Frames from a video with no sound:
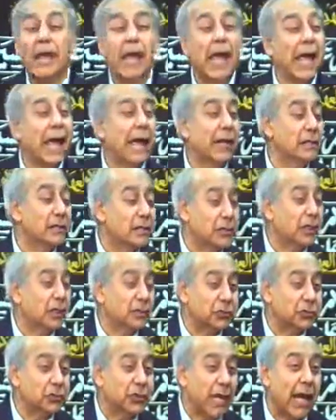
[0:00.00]
And
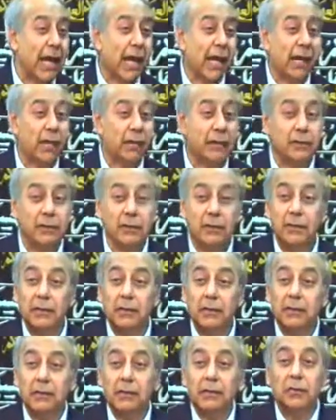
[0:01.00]
till today,
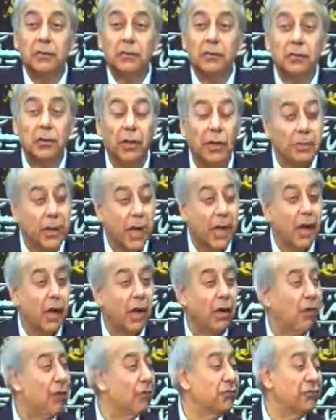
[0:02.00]

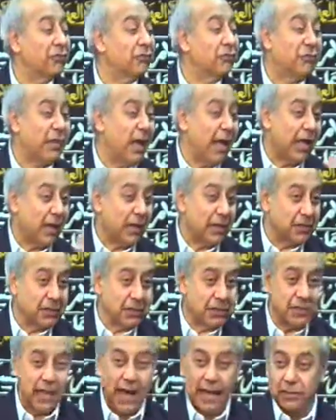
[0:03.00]
ulama of
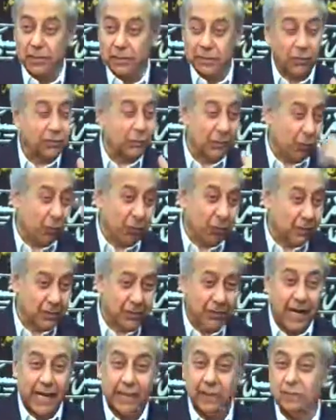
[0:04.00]
various sects, of all the
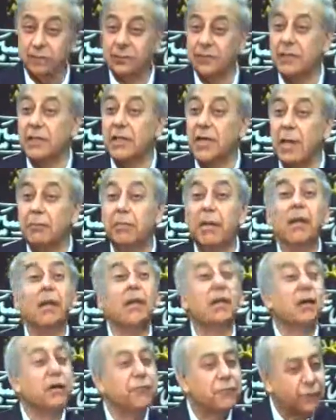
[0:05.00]
sects of Islam,
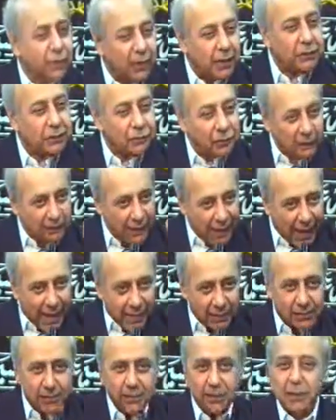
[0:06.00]
refer to him as